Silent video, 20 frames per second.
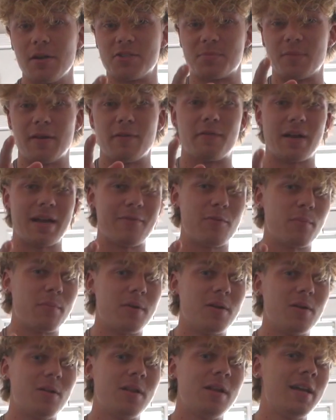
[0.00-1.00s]
is my favorite
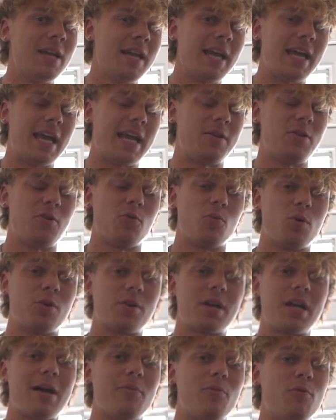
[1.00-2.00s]
meal and your
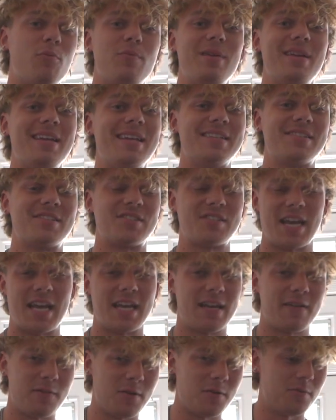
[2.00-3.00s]
workout would be
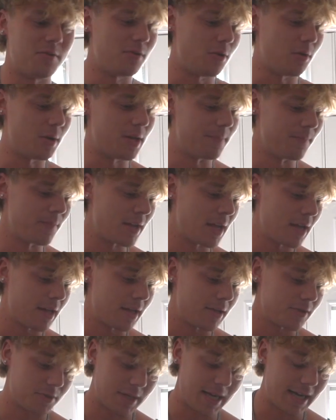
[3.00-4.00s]
insane if you do it.
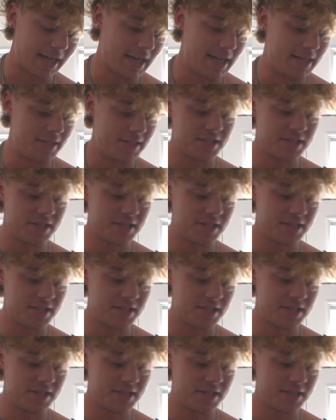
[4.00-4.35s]
So yeah guys,